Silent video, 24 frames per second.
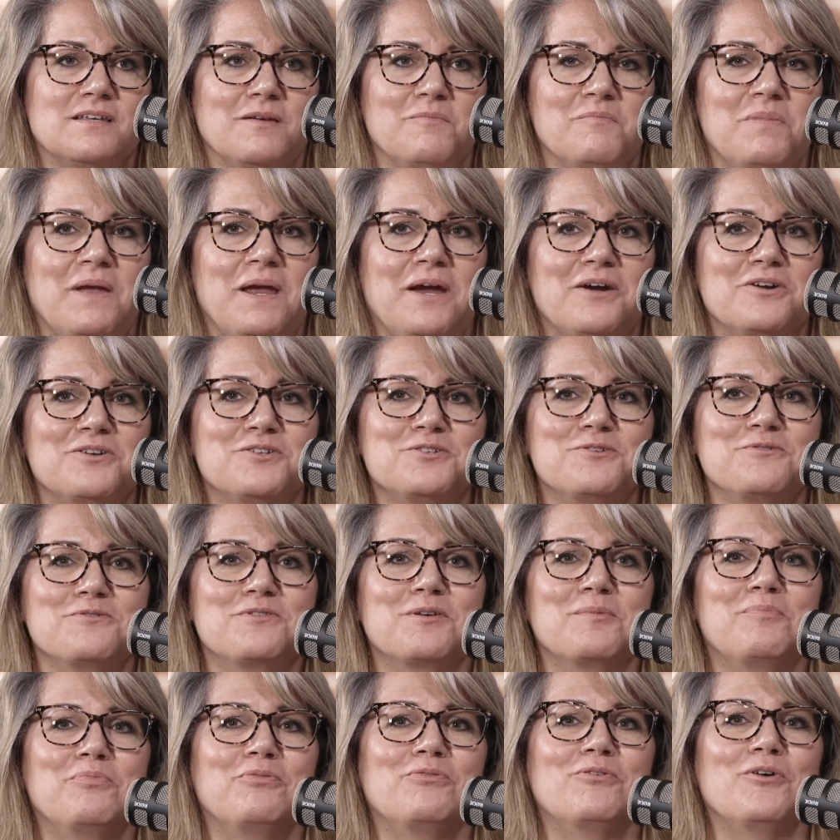compared to
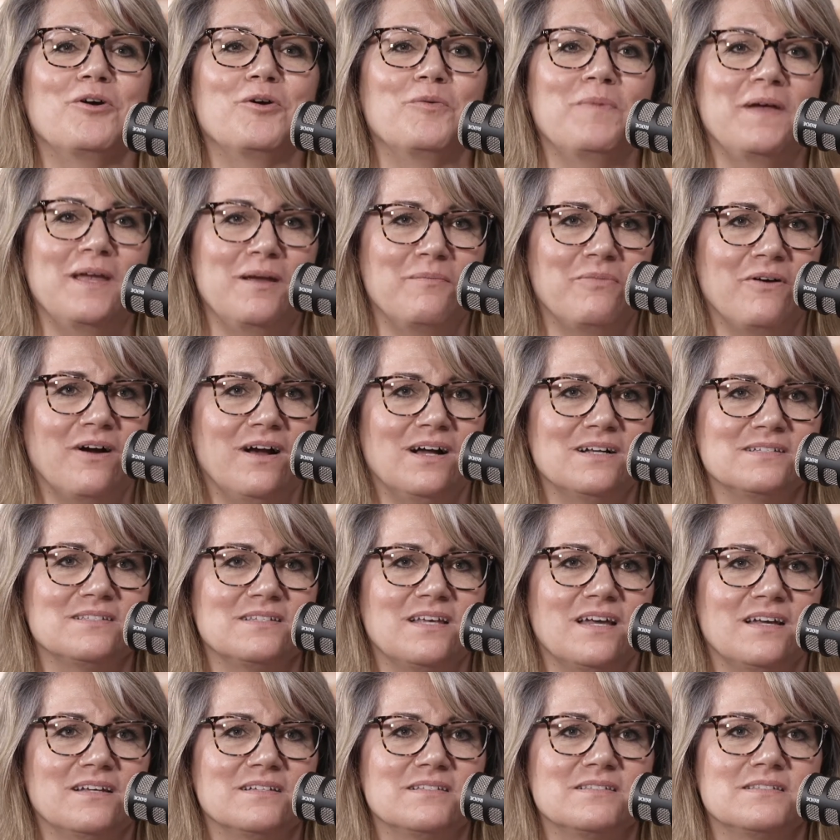the probate
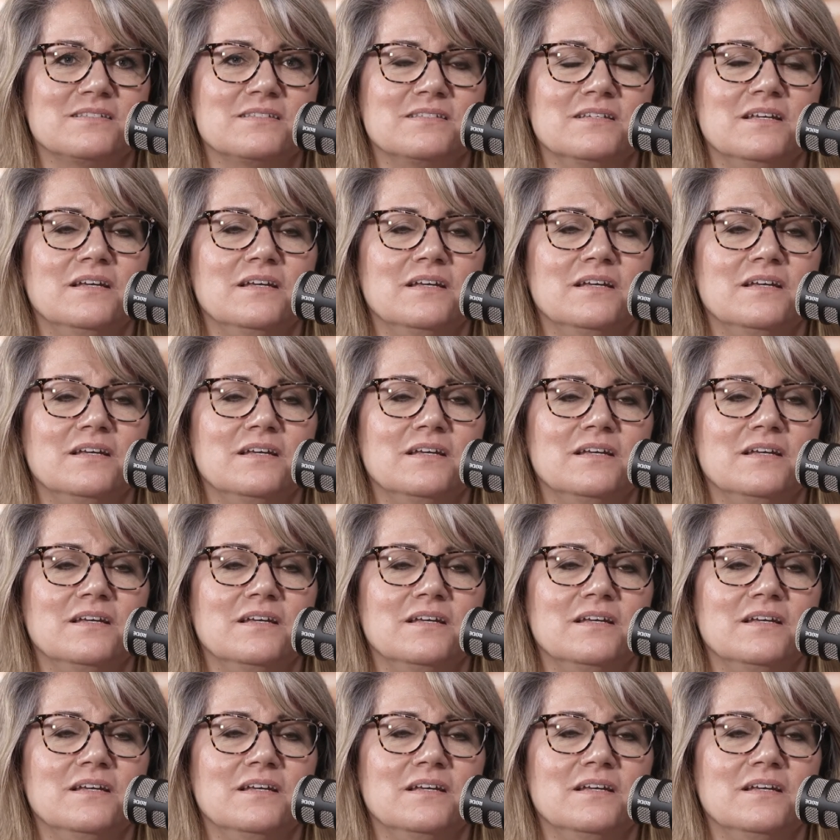process